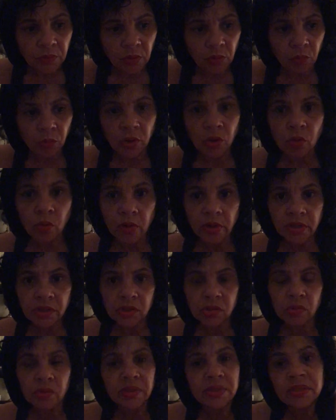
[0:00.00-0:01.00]
we're going
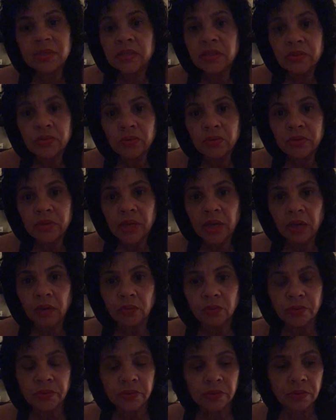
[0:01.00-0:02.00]
to his sister's
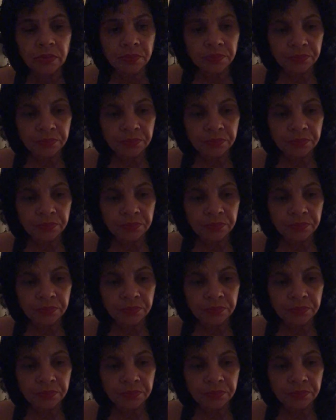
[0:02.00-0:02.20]
house.